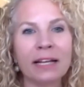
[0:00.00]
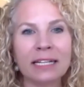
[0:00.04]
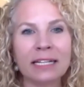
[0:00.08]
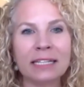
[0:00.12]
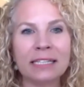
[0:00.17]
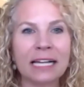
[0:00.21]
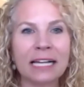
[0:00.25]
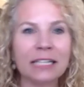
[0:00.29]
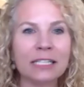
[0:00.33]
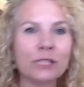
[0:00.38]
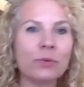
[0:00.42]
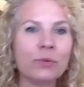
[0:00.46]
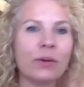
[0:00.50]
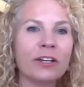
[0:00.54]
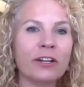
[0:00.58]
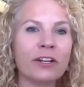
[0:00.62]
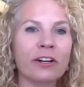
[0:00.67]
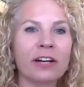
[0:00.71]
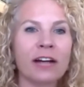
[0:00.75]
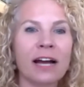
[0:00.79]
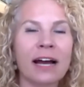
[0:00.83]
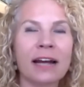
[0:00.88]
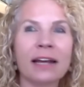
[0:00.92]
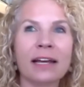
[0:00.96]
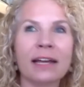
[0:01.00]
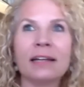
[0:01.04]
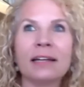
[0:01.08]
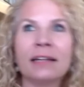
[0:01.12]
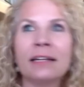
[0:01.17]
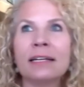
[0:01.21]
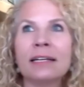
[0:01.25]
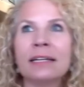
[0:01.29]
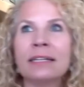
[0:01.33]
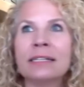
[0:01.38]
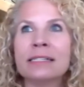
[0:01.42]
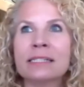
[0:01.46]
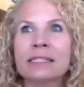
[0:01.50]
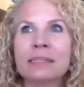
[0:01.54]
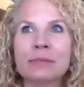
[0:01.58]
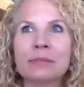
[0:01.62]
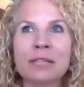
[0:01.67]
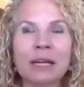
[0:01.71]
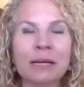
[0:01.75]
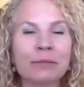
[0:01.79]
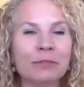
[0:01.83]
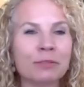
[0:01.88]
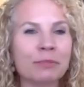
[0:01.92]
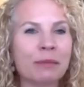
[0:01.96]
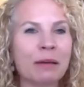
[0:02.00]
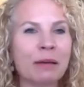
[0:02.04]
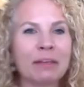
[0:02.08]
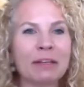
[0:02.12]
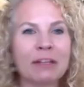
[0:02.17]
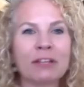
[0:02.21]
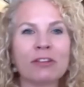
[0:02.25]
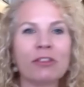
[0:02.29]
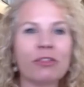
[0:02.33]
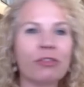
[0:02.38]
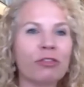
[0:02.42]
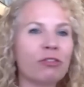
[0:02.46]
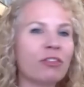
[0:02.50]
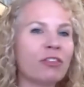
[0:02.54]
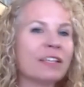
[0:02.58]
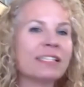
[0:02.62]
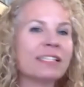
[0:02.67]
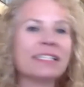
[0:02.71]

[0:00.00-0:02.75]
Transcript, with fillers: it, that's why you're kind of sometimes maybe that